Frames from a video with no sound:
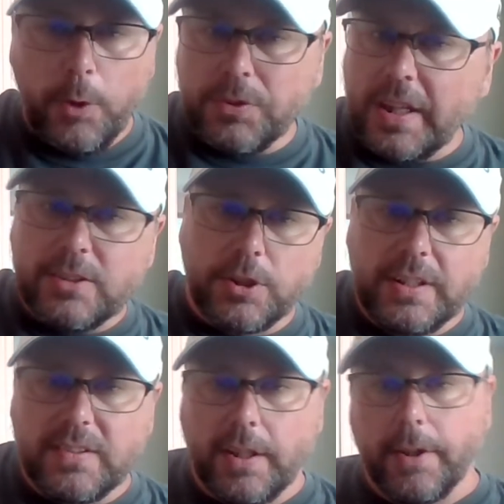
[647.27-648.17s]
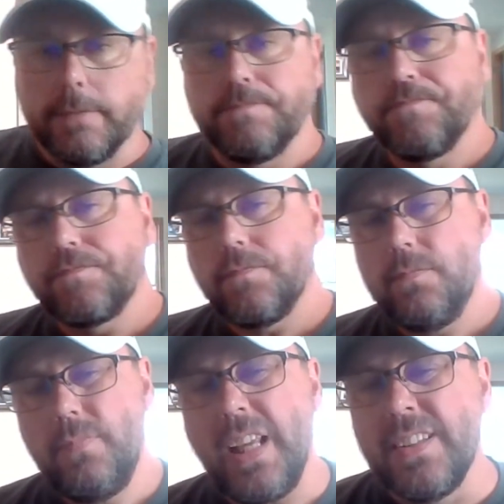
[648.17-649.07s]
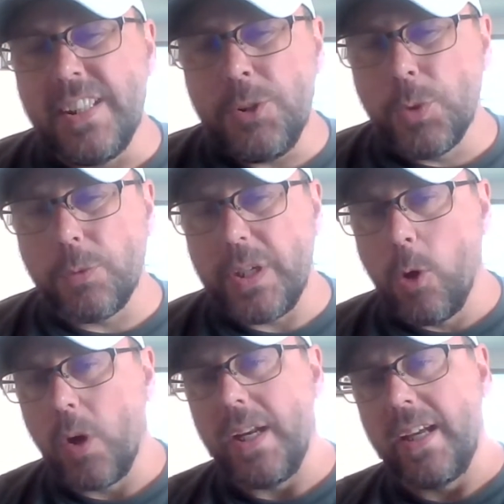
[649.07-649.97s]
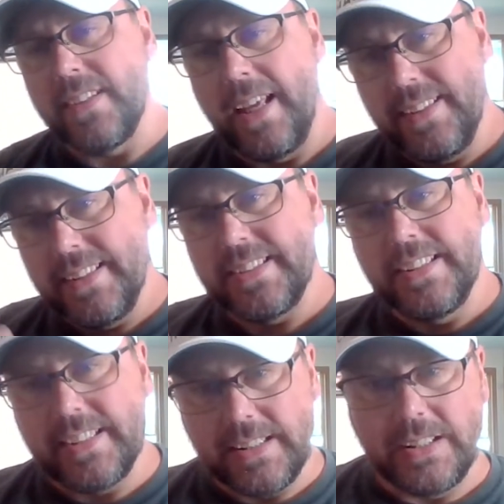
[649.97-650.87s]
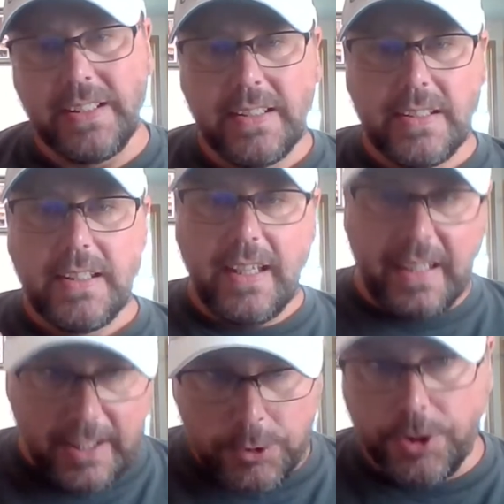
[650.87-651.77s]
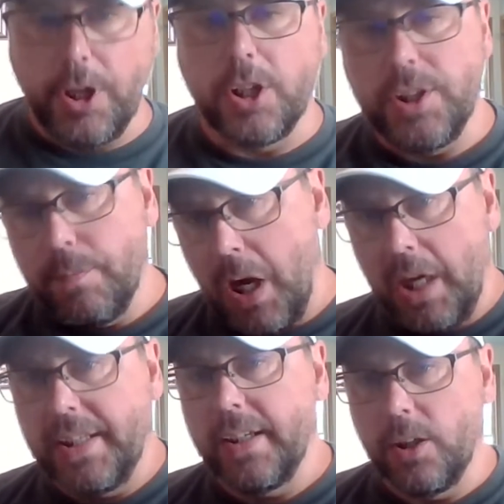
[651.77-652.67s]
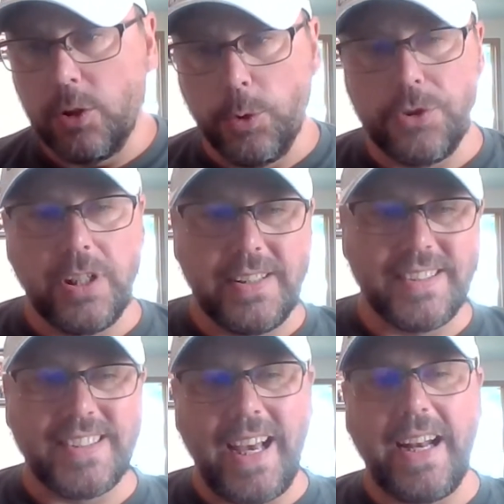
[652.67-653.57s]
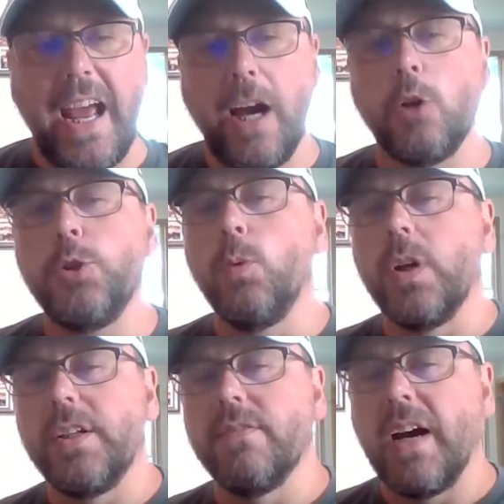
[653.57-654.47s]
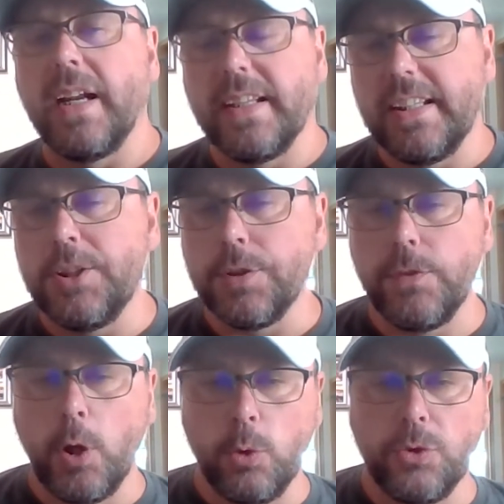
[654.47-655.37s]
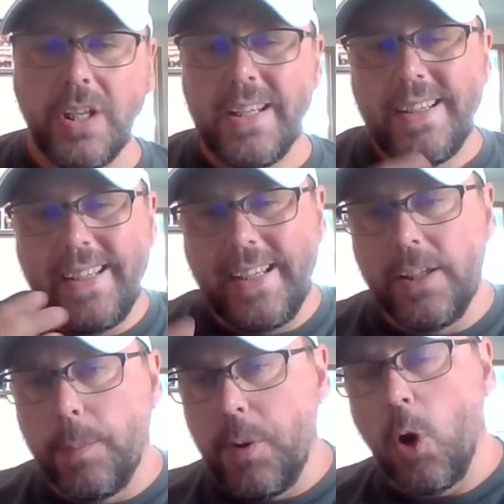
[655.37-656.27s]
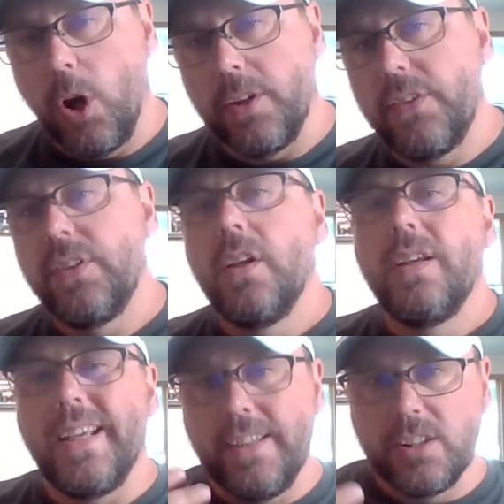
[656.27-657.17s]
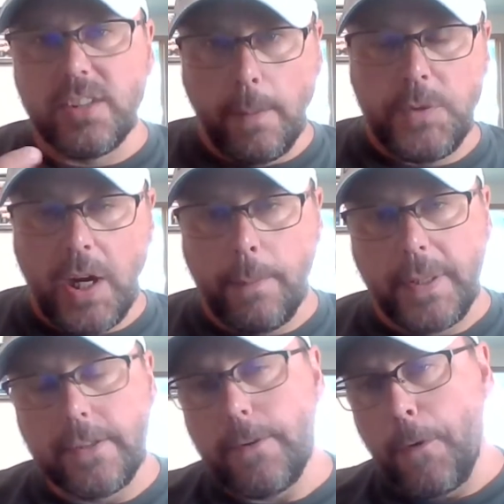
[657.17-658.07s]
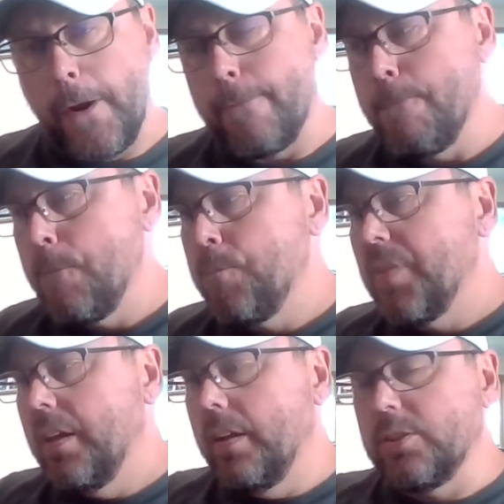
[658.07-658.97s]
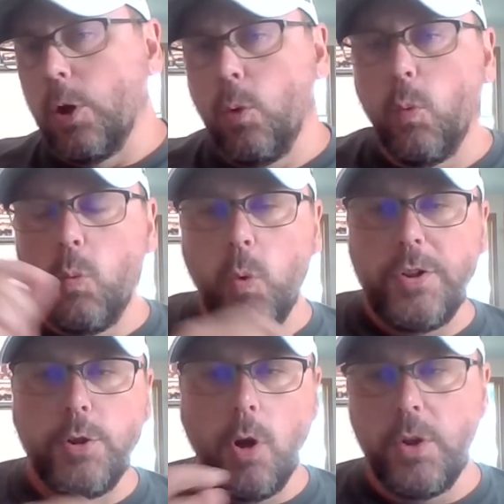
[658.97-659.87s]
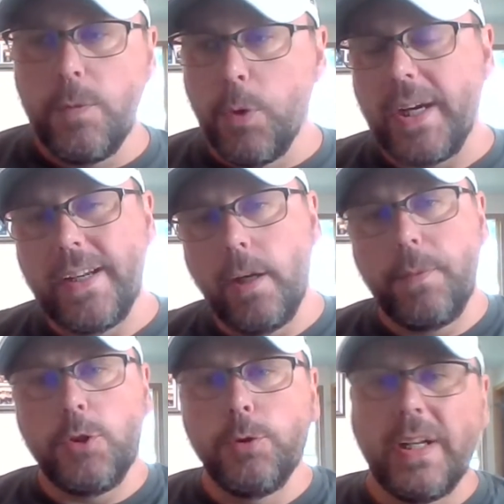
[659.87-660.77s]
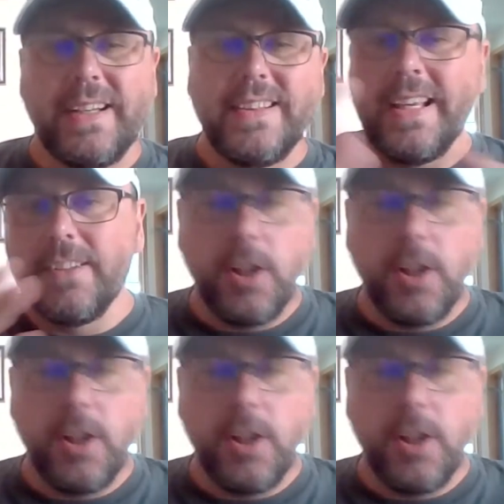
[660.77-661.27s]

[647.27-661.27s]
those things are considered. And then you want to reorganize that list into an introduction, body, and conclusion, and decide how you want to divide each of those into parts, into subtopics. Okay. So when you go and you break it up, you can then